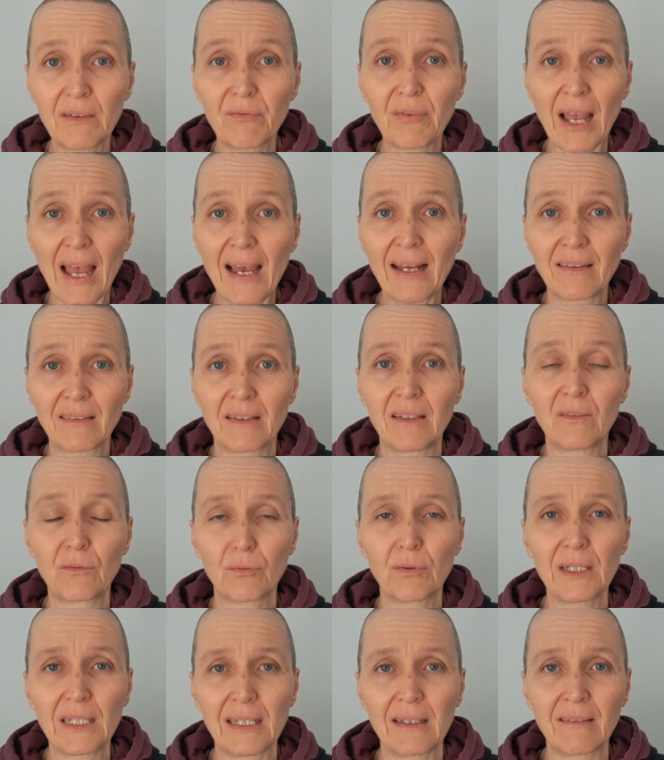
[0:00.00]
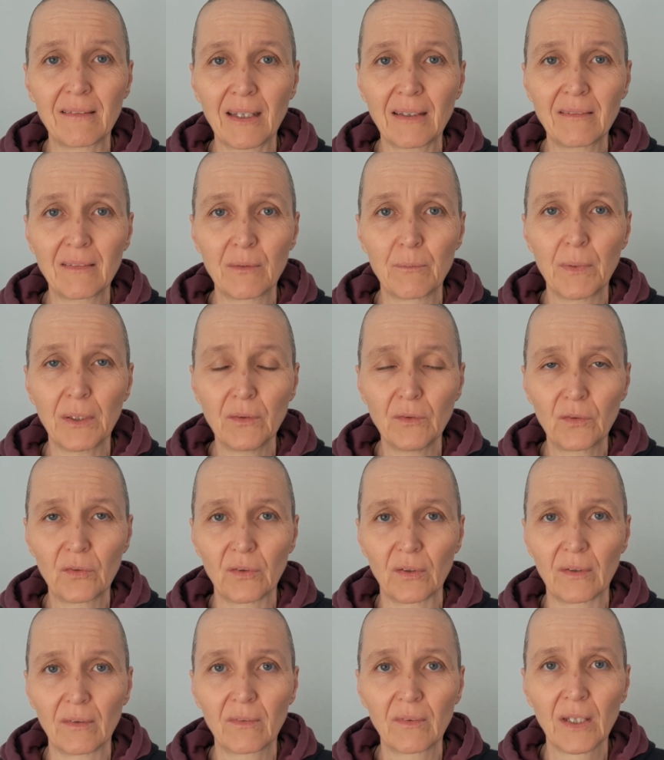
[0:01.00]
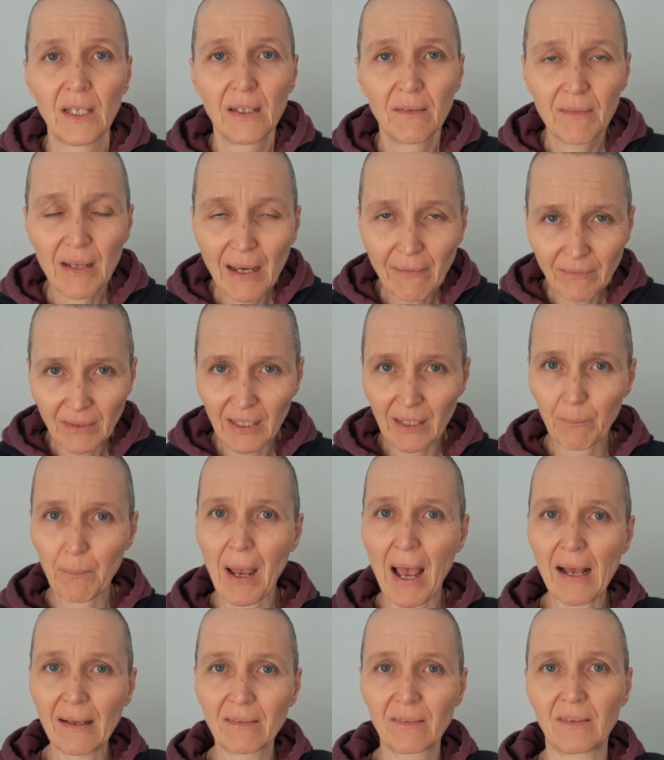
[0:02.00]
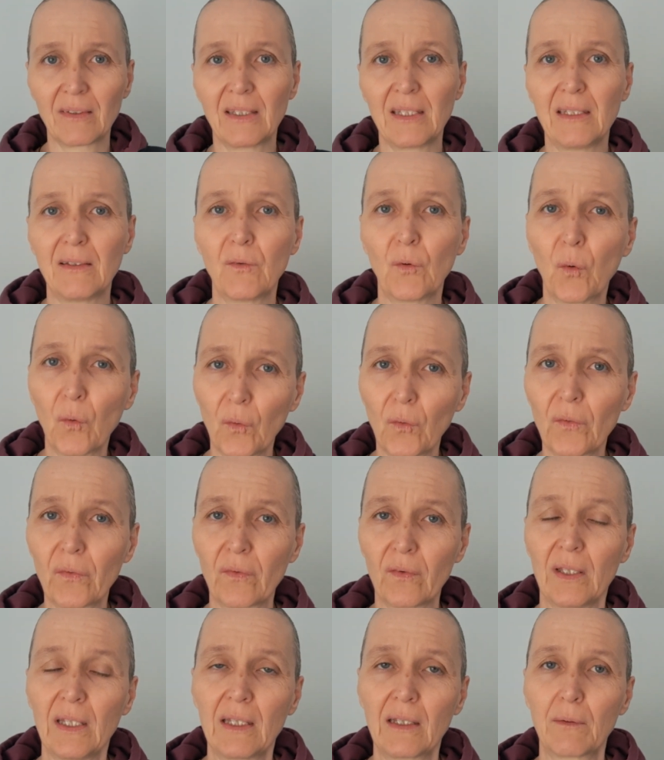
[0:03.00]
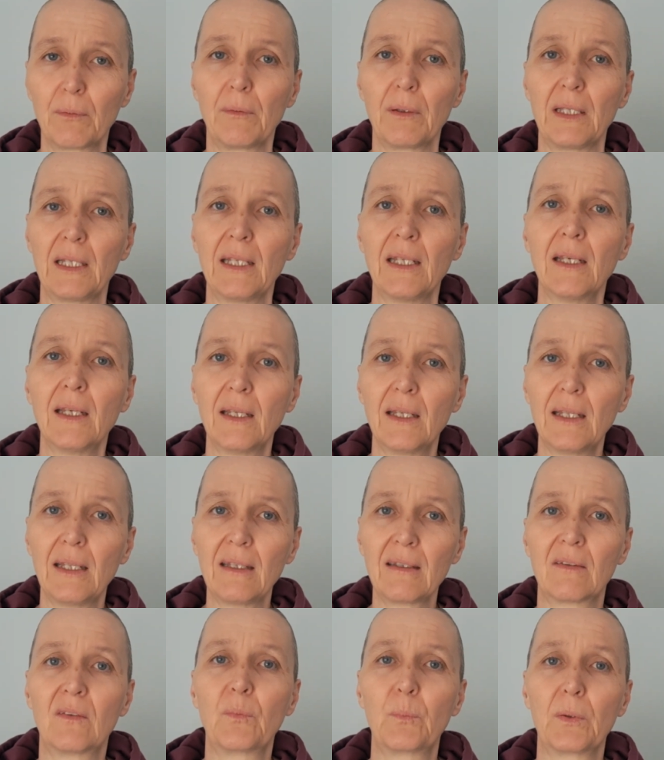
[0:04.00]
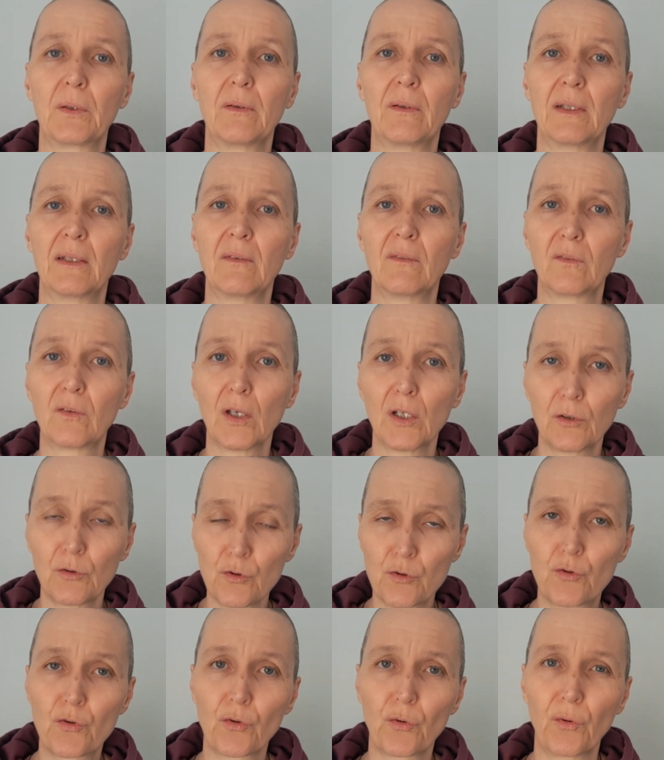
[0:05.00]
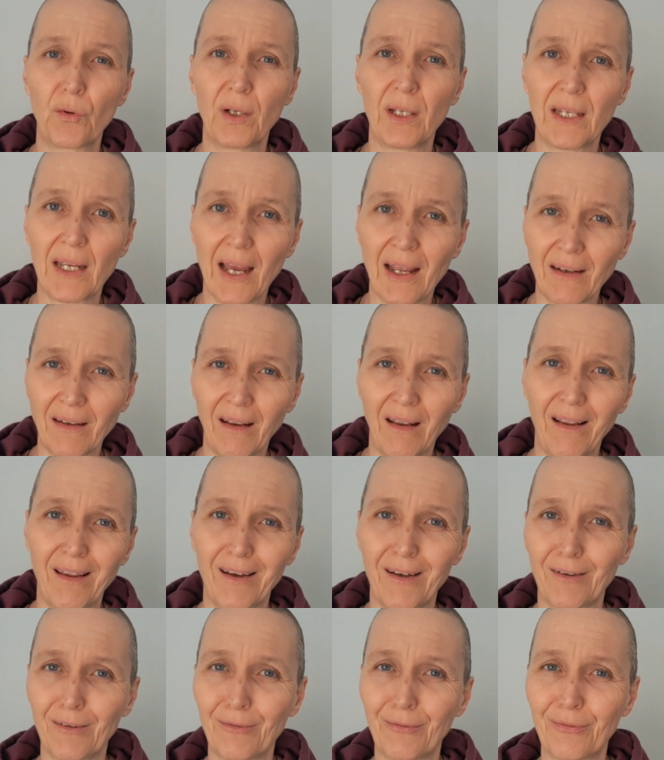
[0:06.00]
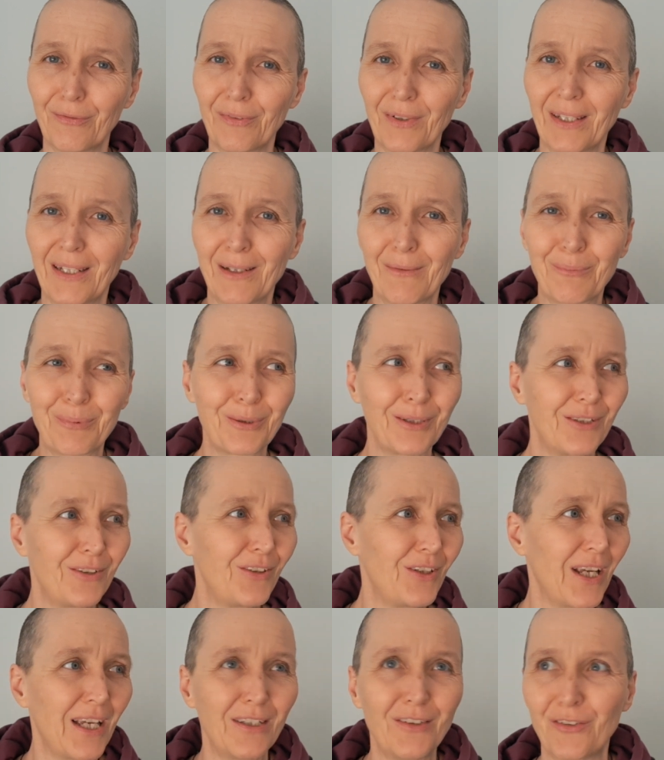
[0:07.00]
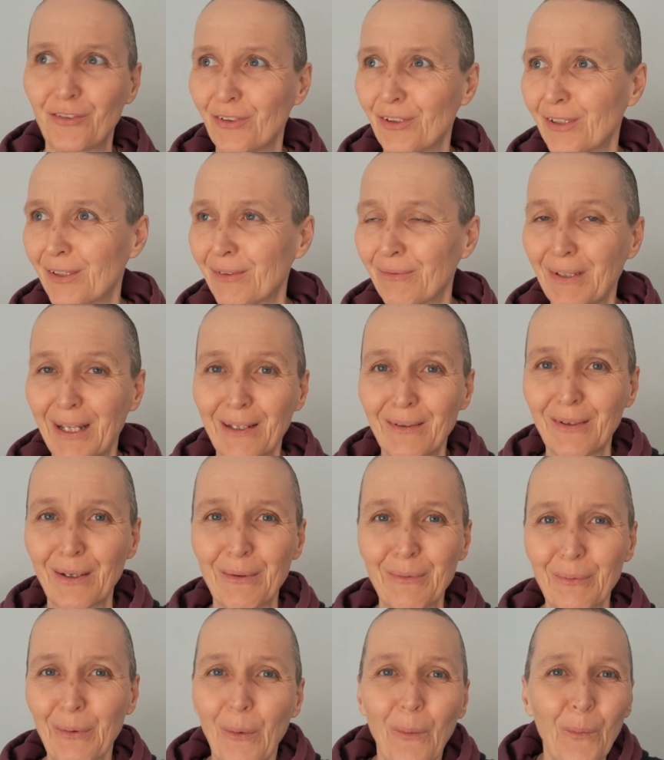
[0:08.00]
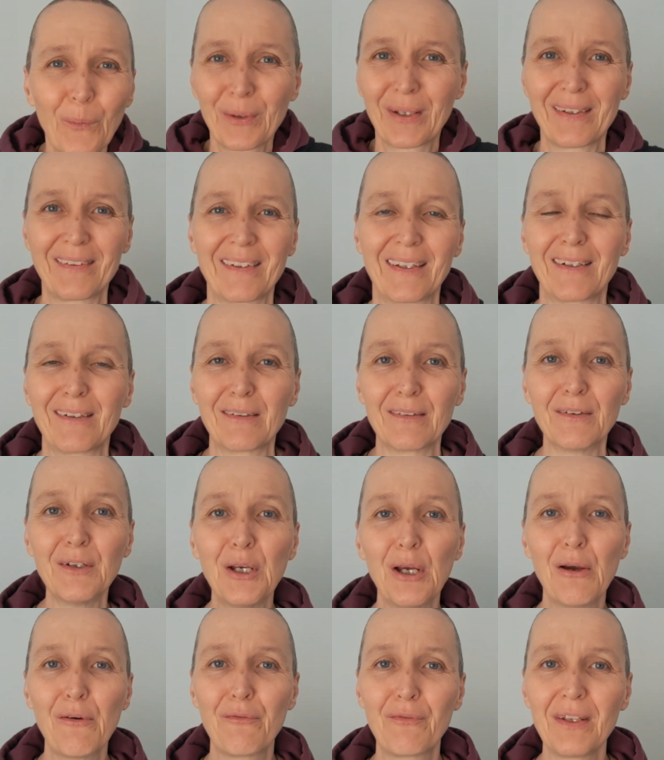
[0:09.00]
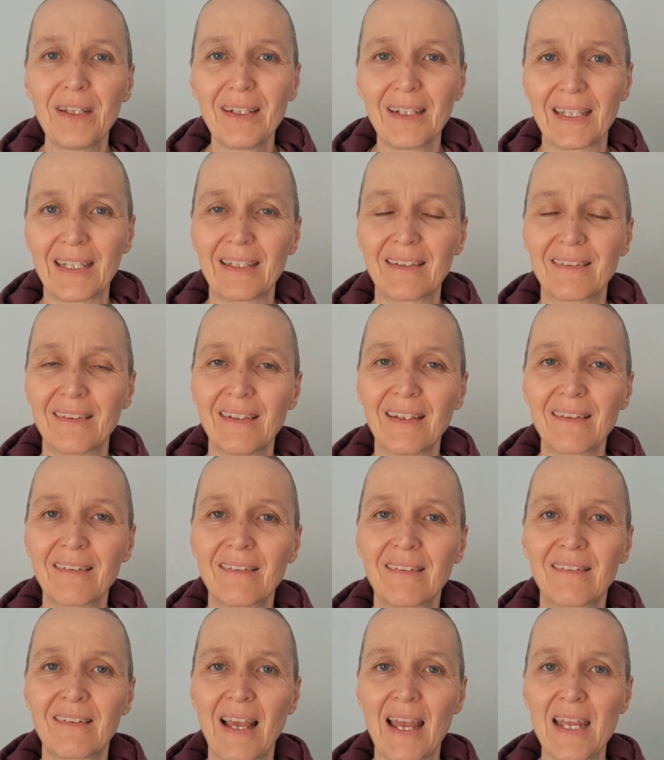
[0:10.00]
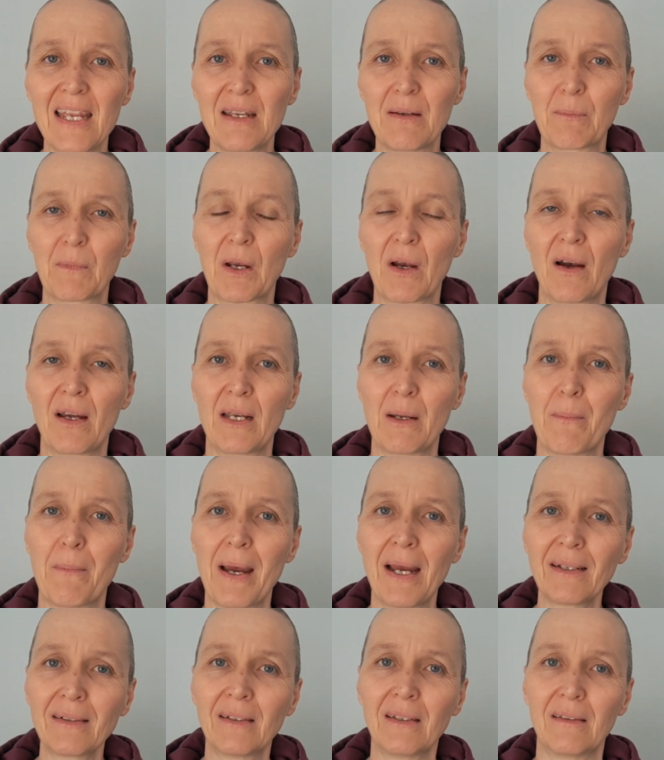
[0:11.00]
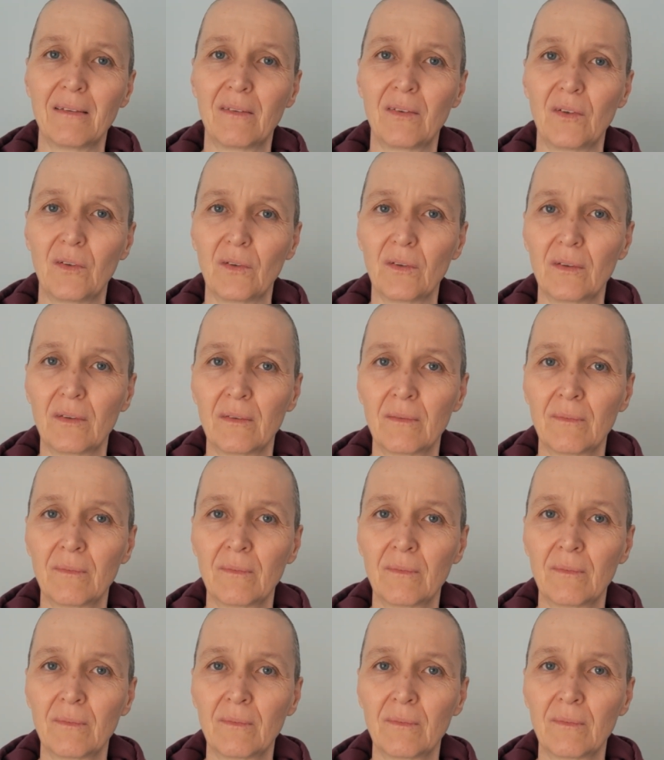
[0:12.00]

had these really intense emotions. We have the capacity to also equally experience joy and love and appreciation and all these other feelings in the same kind of magnitude.